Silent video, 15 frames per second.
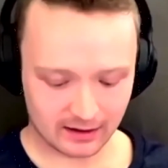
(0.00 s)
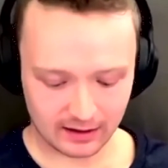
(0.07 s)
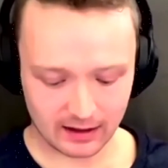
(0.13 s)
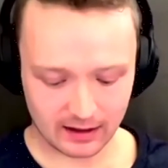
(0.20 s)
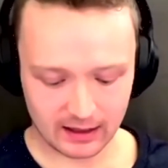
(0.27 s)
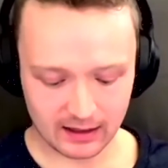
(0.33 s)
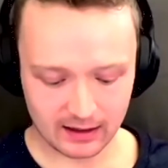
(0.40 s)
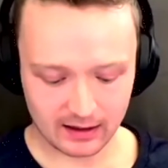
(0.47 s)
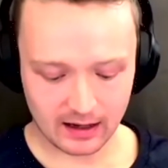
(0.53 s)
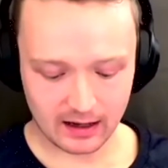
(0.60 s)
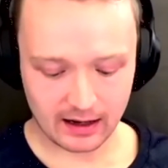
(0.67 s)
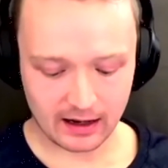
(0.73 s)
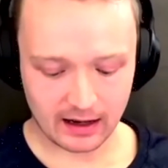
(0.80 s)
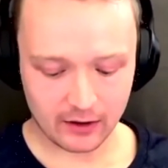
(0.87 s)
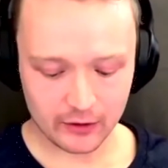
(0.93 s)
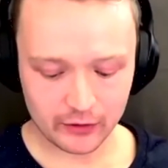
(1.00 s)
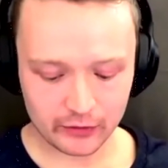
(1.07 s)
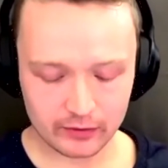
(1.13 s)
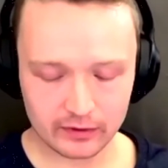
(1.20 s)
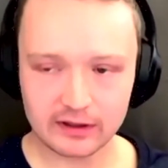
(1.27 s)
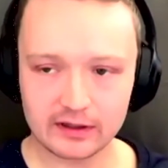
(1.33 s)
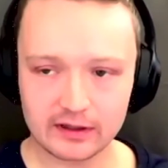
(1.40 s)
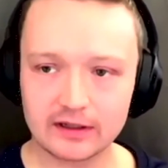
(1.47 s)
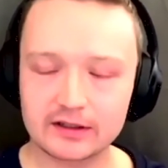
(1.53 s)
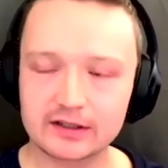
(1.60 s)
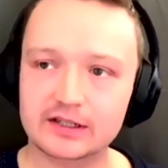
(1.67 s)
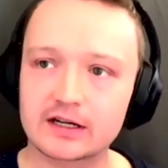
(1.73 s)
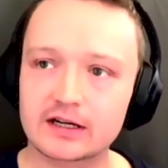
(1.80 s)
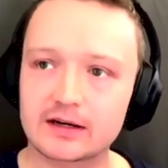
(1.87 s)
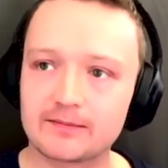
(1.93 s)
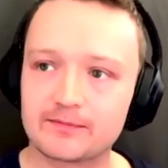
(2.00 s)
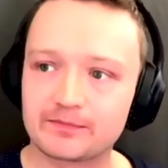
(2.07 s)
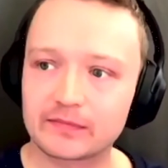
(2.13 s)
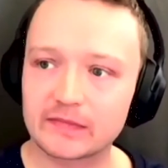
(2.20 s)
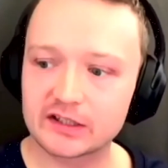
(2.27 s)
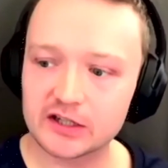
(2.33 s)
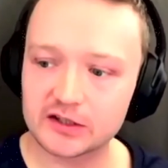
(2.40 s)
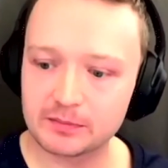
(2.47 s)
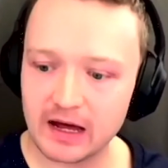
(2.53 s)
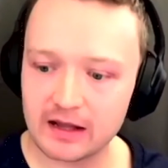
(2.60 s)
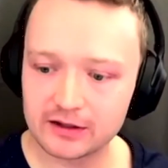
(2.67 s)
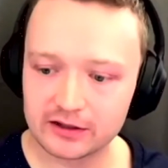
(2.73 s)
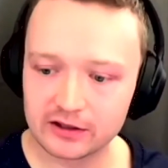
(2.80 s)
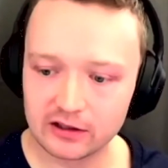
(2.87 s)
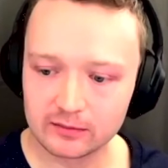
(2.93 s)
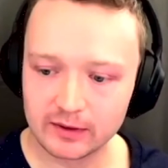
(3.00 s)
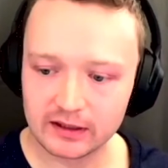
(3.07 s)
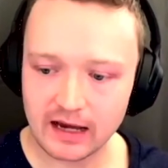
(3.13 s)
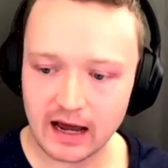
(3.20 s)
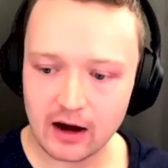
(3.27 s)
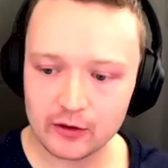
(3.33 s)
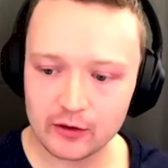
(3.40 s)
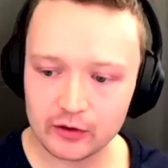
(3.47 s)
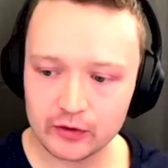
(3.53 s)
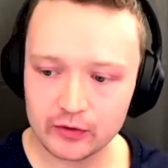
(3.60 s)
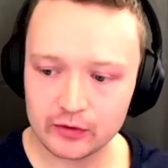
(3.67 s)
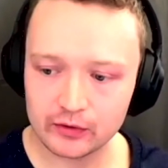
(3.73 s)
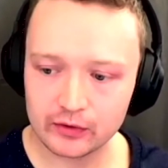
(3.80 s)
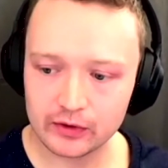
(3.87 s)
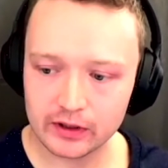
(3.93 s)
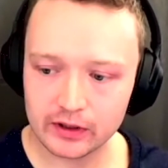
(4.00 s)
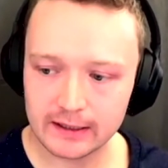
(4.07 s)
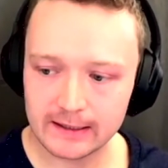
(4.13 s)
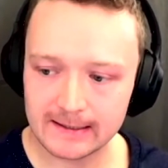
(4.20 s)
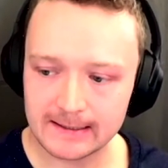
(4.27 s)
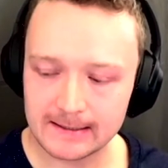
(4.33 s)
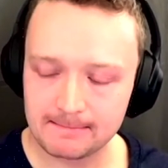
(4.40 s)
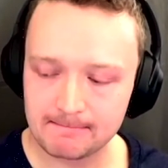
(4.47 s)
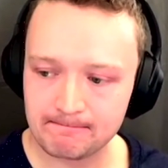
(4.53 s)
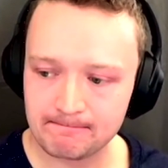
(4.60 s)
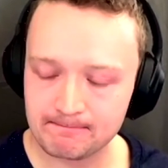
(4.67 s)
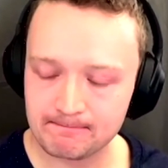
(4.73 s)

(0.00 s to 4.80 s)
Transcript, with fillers: uh, how do uh, let's uh, let's expand this a little bit how do you um,